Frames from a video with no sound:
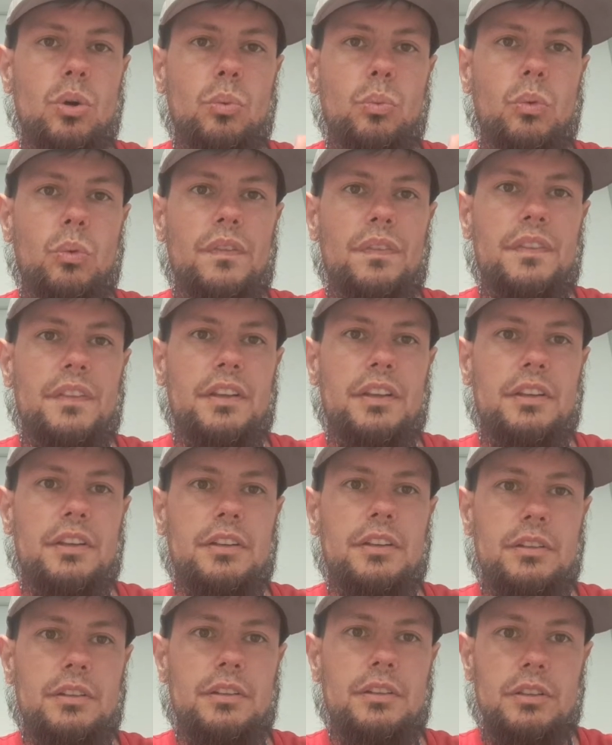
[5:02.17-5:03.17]
what the
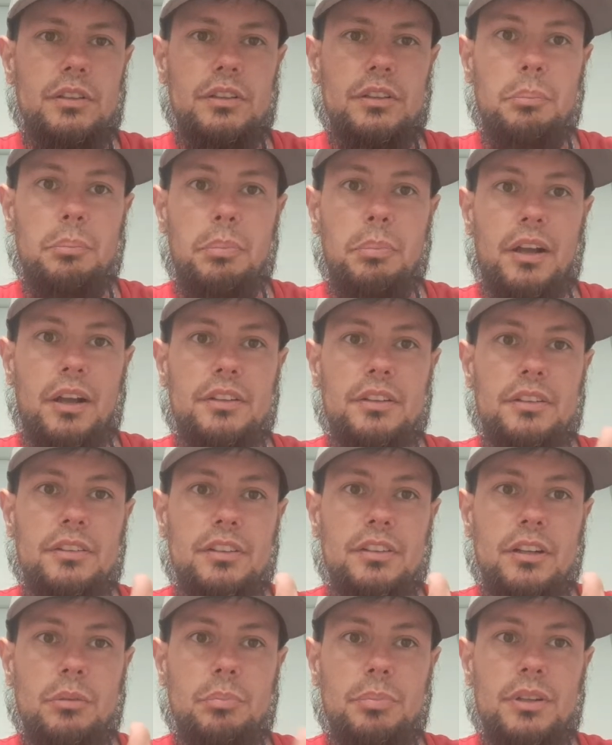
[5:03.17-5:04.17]
button
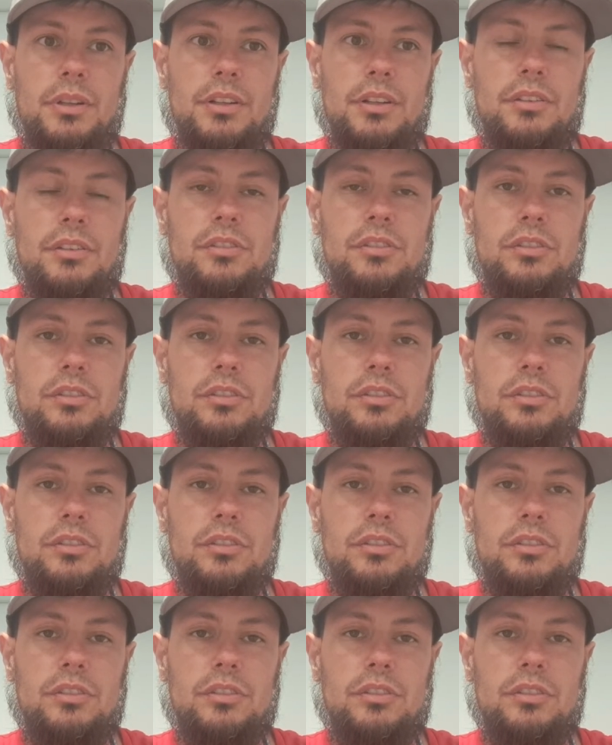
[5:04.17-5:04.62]
setup is,